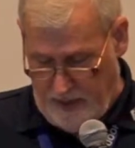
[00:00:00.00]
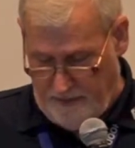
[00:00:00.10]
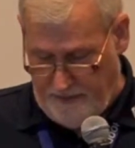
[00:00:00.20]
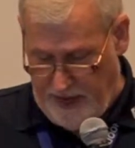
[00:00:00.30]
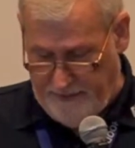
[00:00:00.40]

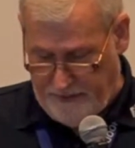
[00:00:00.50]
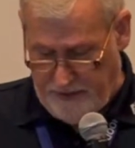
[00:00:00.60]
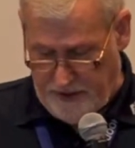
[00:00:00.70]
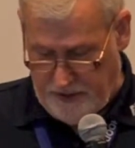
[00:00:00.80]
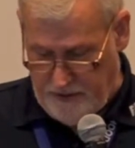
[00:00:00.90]

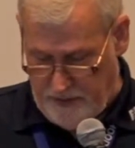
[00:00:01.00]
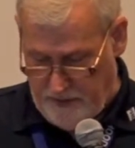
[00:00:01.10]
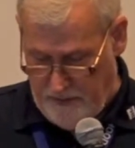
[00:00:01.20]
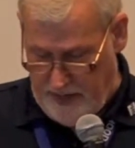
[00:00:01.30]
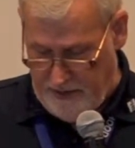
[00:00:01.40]
Unfaithfulness to
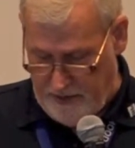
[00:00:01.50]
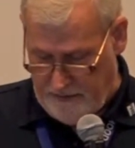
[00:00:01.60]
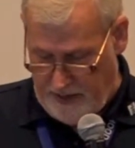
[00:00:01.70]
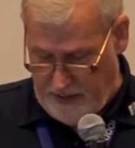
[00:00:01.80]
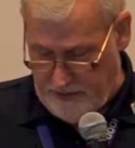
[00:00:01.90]
his marriage
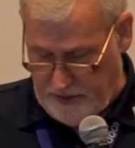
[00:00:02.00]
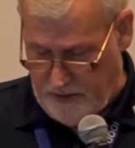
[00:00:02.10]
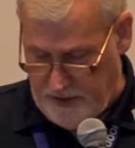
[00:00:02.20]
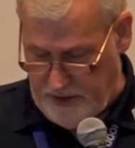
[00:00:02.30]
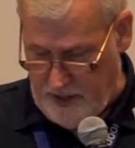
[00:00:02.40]
vows
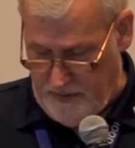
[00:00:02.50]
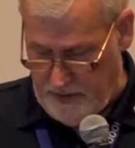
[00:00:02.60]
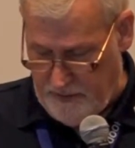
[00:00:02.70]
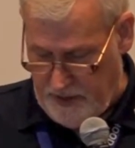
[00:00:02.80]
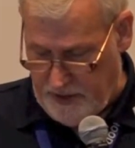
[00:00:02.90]
cost him
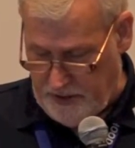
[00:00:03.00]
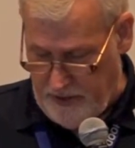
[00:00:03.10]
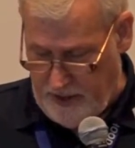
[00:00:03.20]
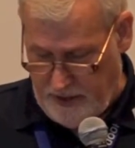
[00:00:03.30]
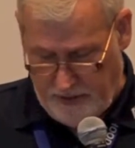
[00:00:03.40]
his
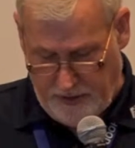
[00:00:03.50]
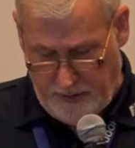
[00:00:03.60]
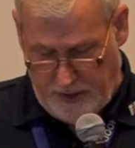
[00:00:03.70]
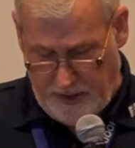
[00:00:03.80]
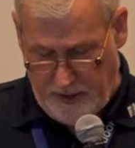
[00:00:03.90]
ministry and
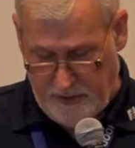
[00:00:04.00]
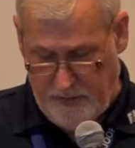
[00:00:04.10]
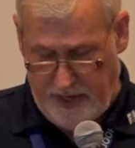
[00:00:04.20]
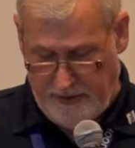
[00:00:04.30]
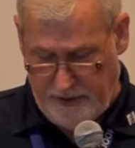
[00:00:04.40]
ultimately his
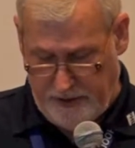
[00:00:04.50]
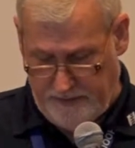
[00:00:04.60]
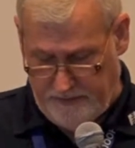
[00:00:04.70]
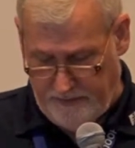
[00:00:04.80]
marriage.